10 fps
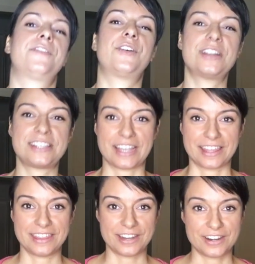For a
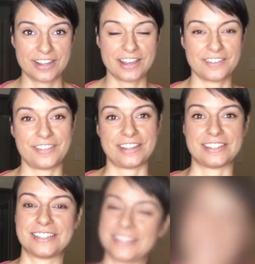second there, I
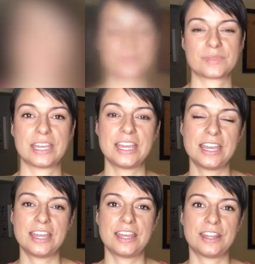fainted.
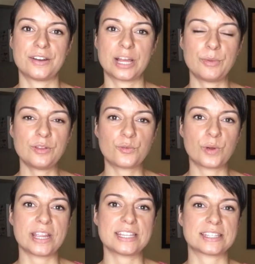There are a couple of
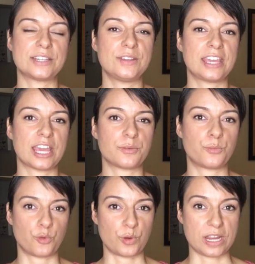ways that you can
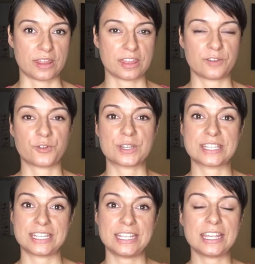breathe, and for
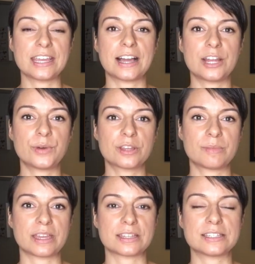singing, I
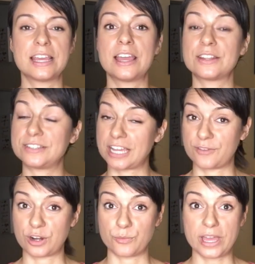recommend
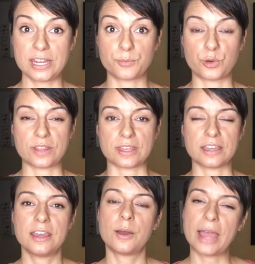diaphragmatic
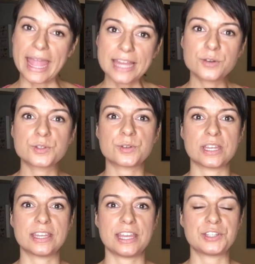breathing and also
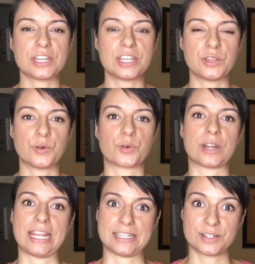engaging
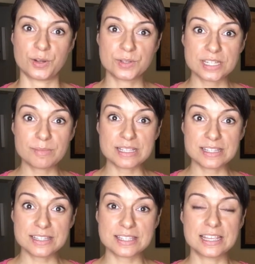your intercostal
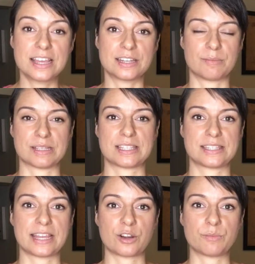muscles, the
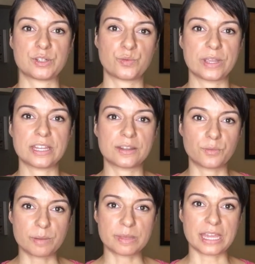muscles that are between the
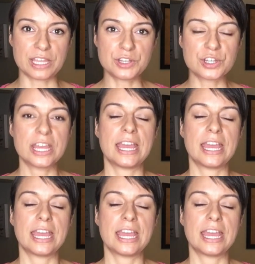rib cage,